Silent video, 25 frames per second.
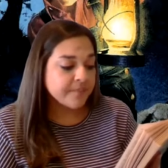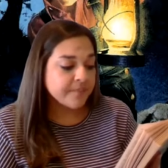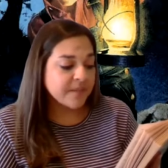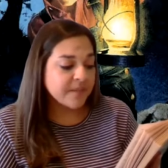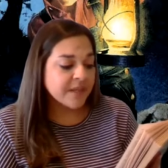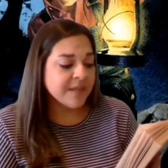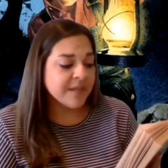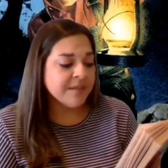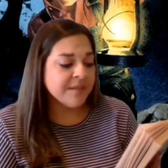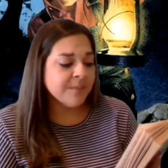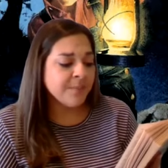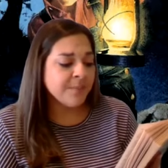
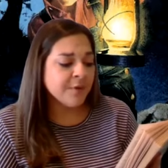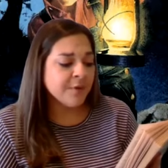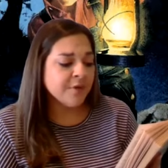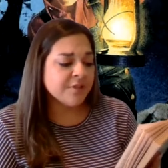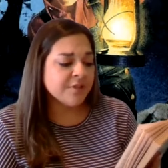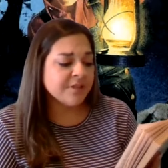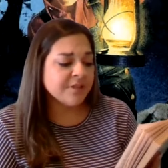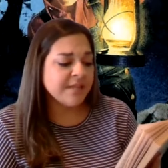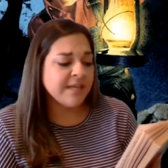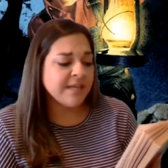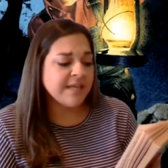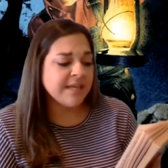in the birch
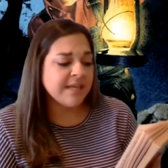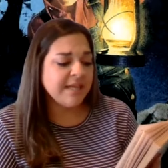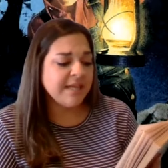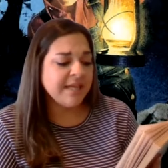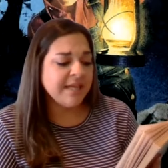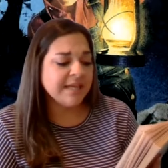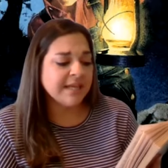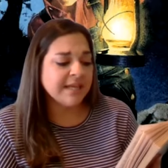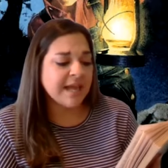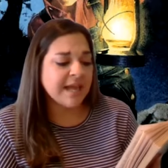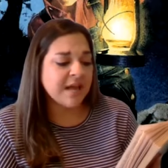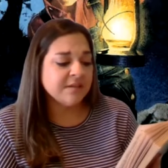thinking he
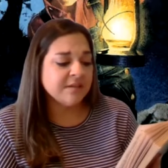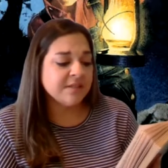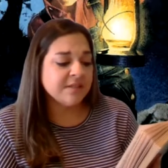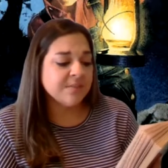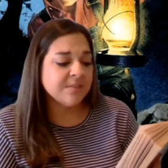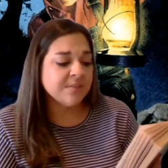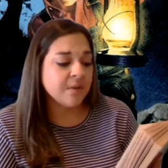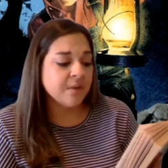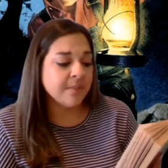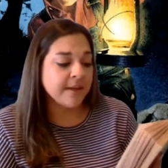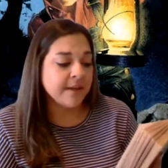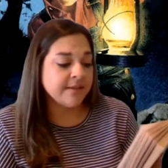could
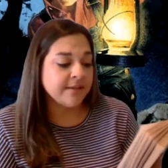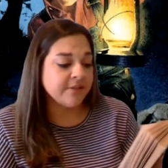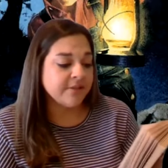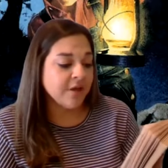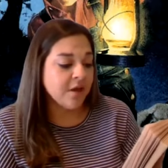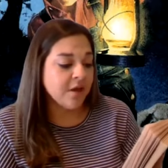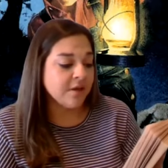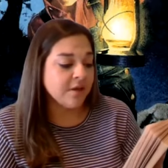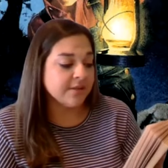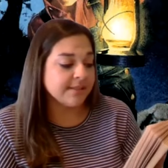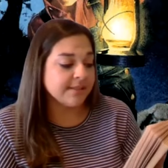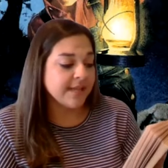outsmart my
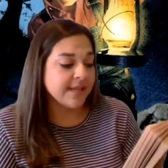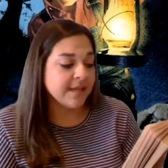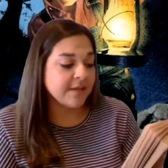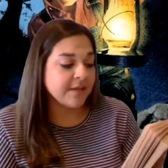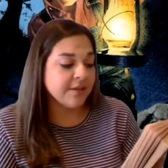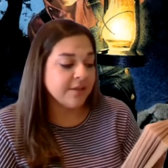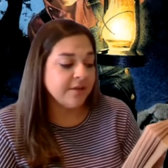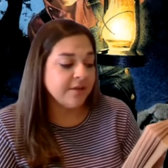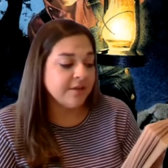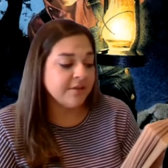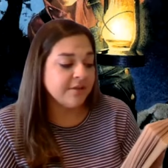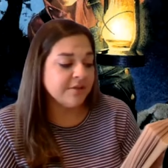dogs. I
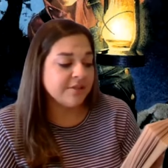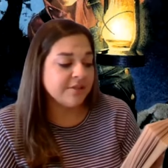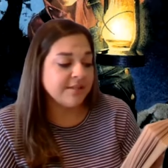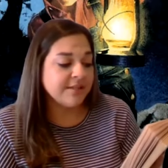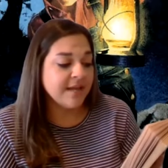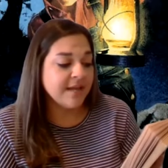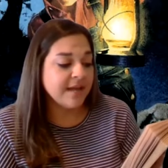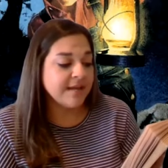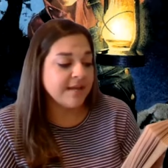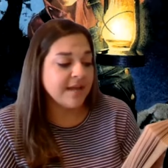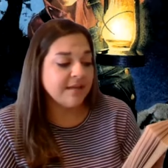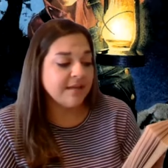couldn't
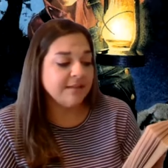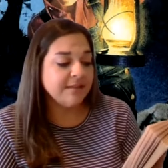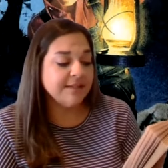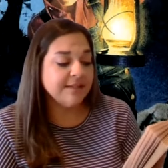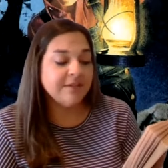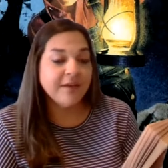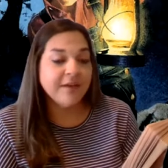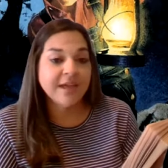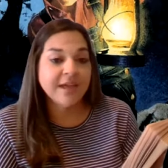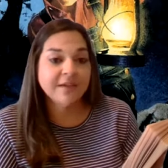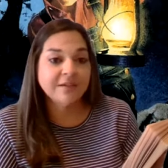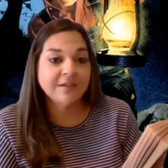understand how
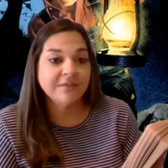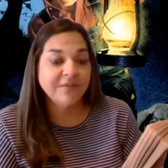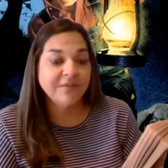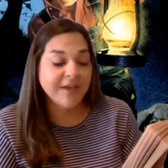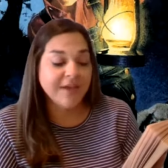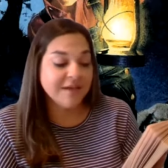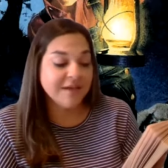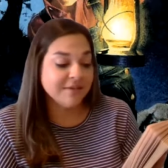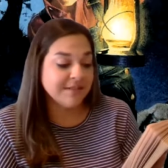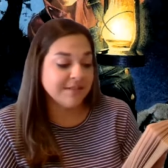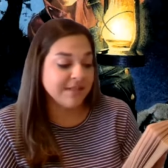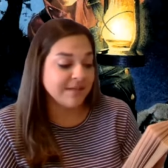little Anne
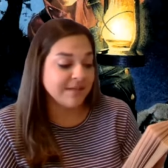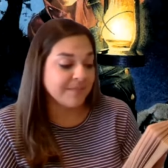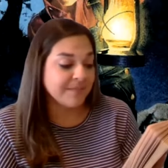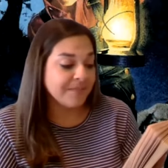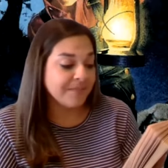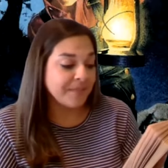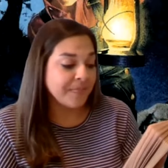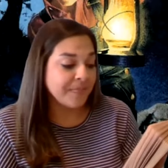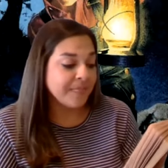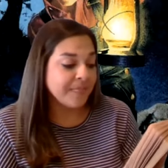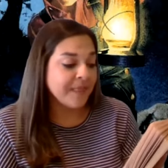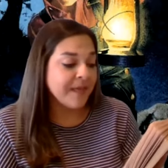found him.
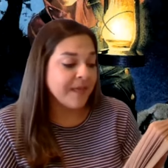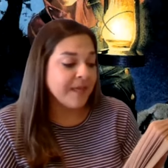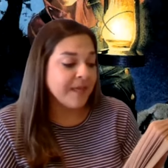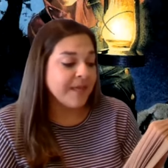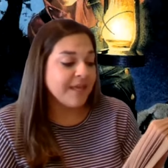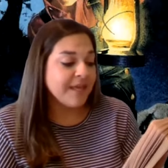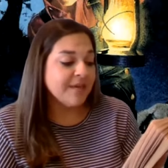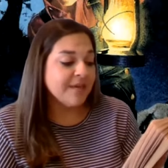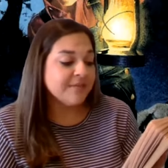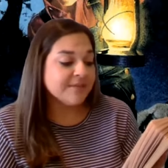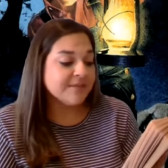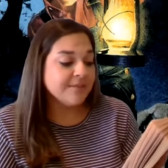It was